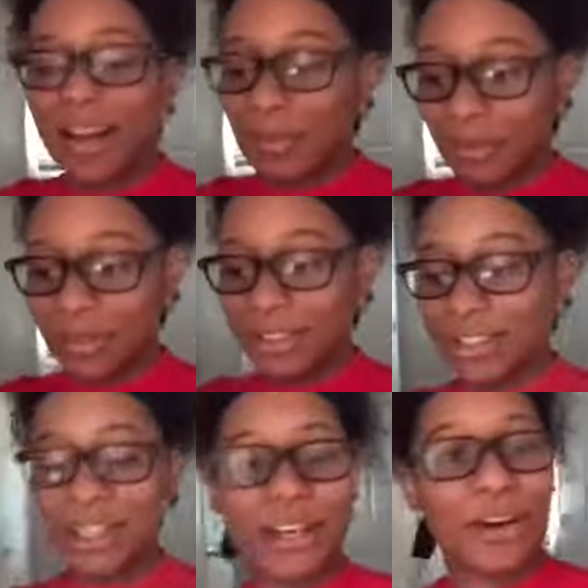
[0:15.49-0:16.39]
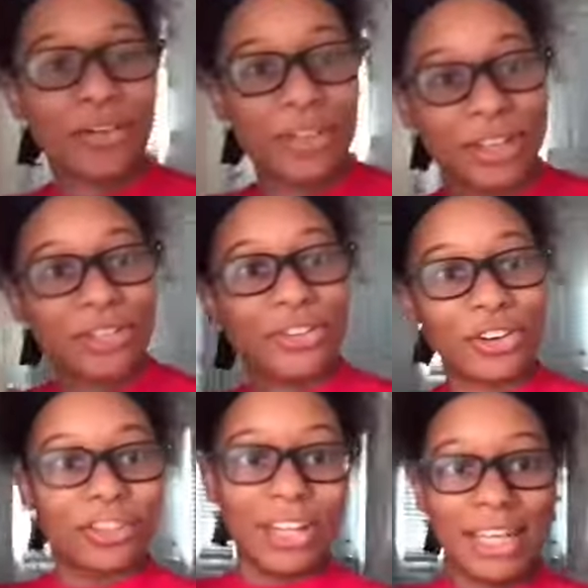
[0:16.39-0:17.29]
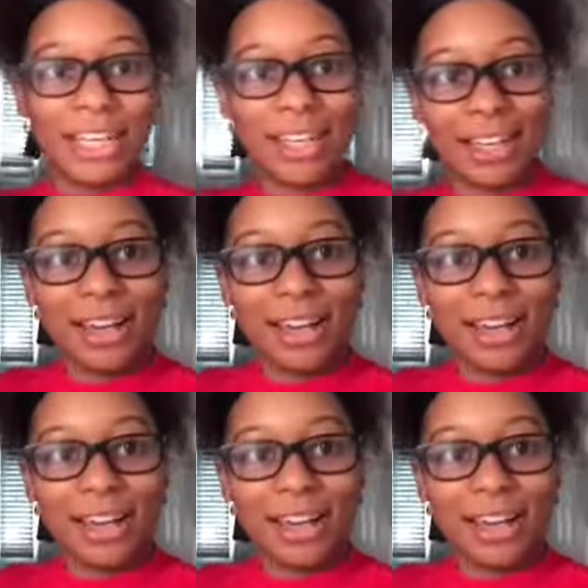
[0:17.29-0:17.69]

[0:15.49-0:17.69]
I'm going to take y'all on this journey,